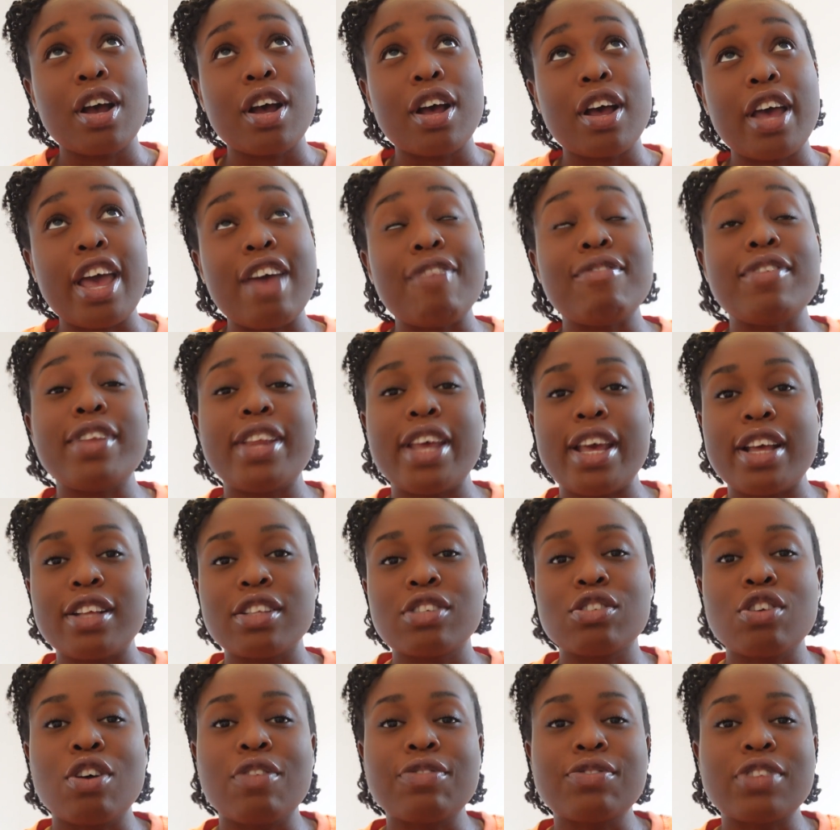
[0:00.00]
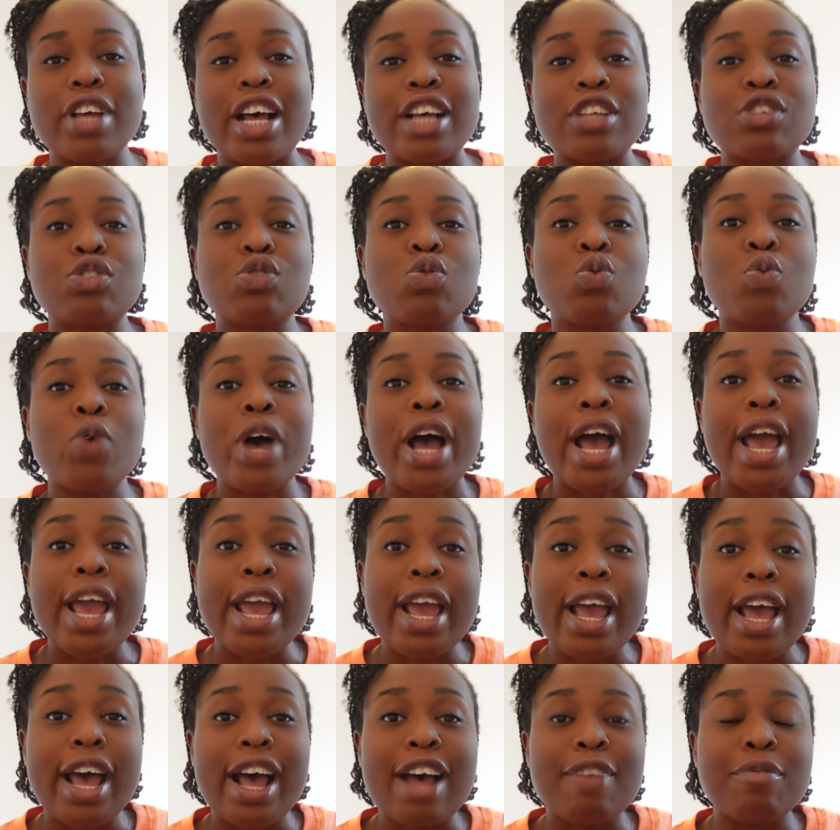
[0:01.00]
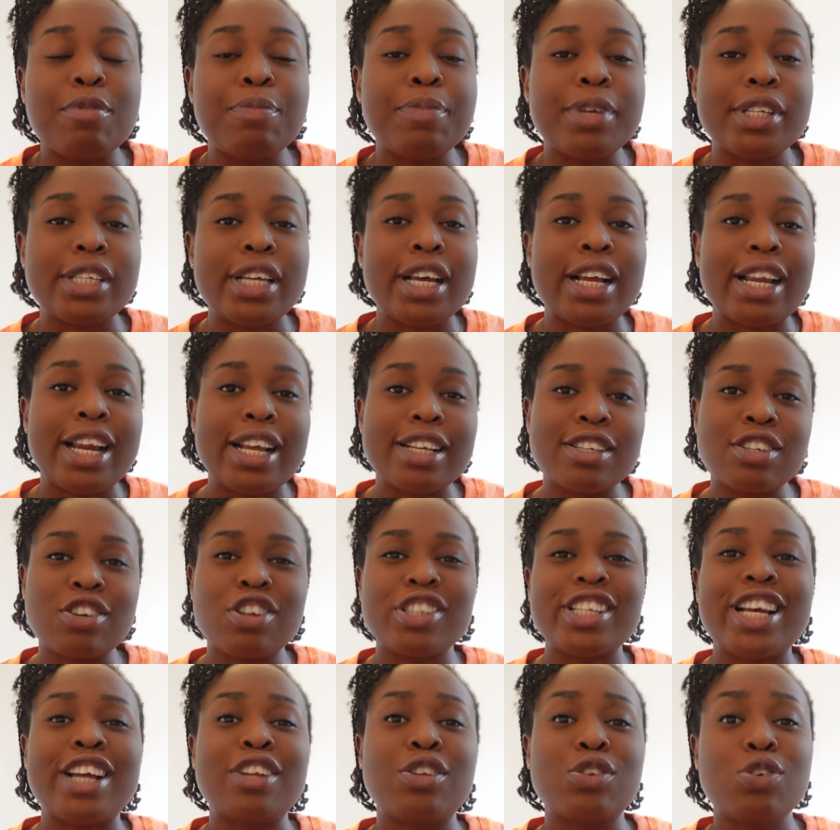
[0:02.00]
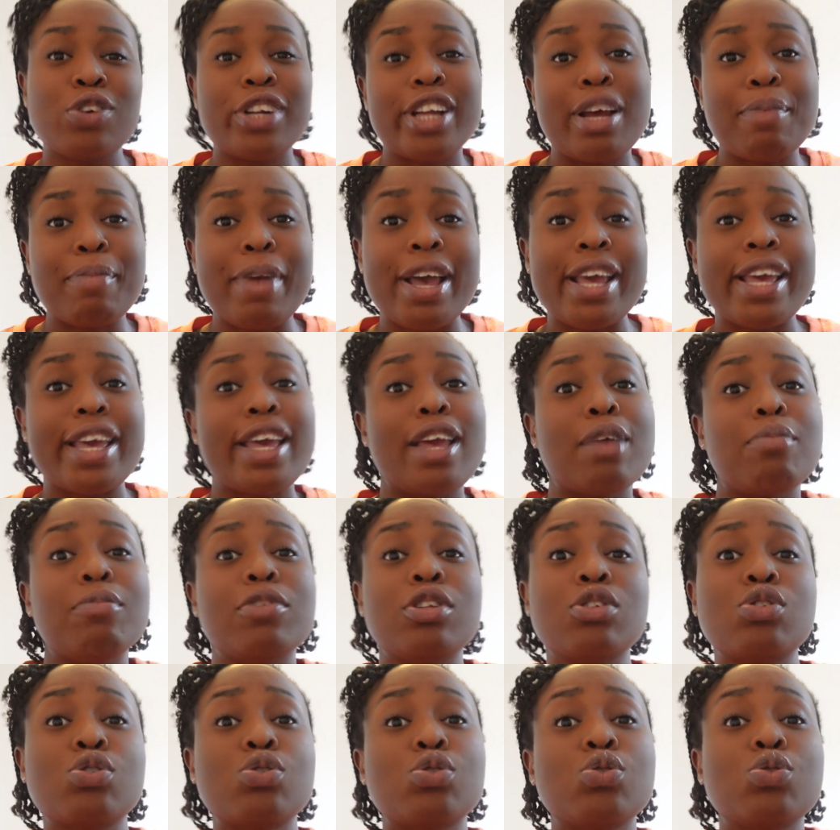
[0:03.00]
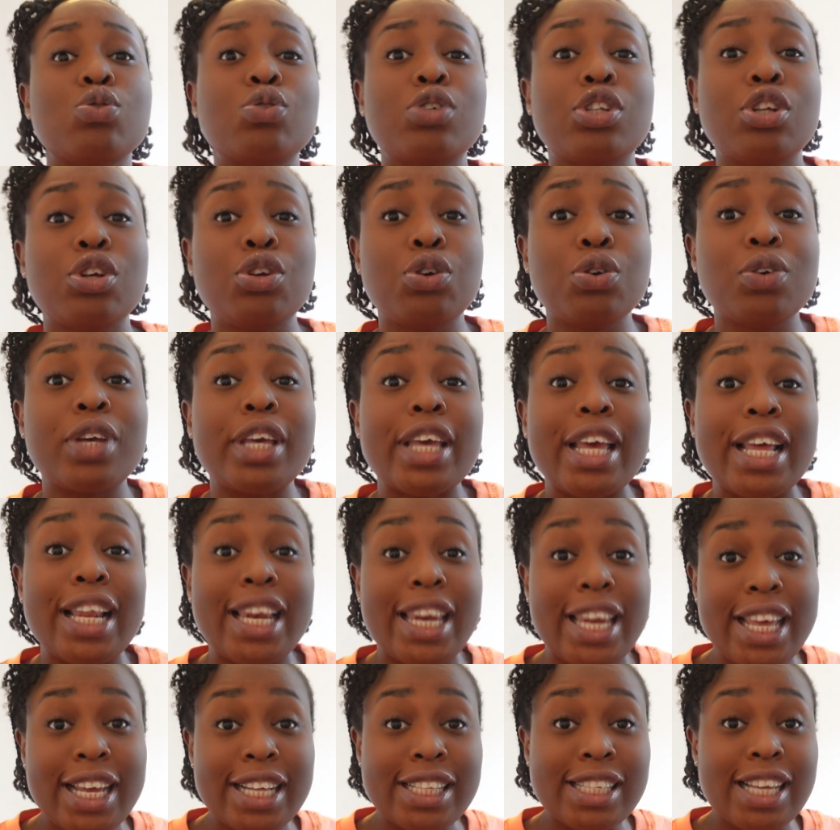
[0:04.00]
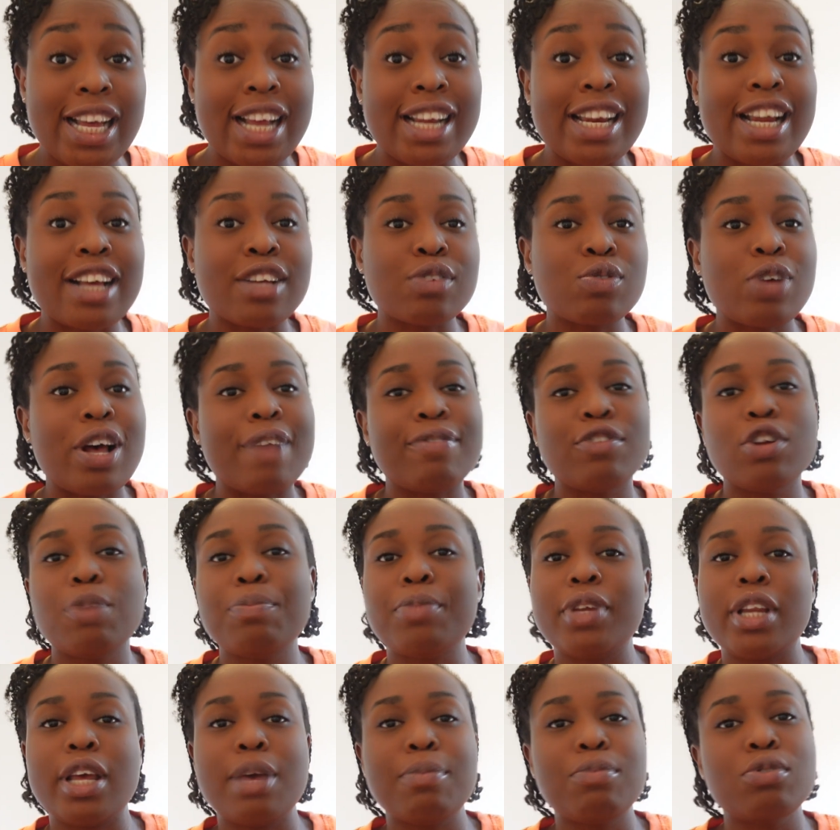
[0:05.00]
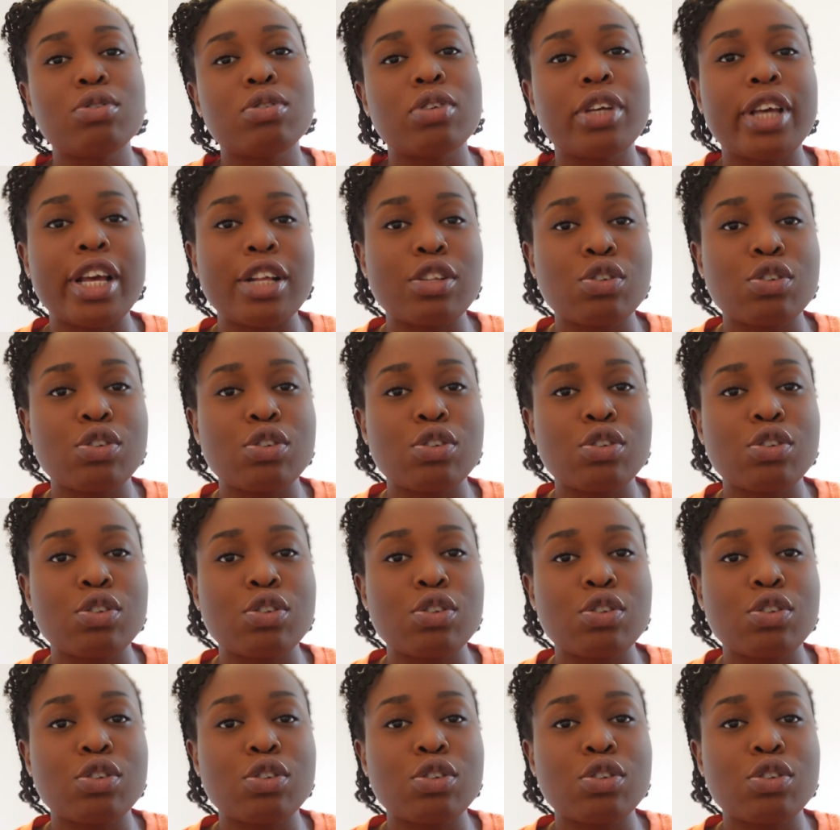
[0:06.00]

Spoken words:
evidence of as to why I've been missing classes, because I told them I came into the UK late and that's why I've not been able to get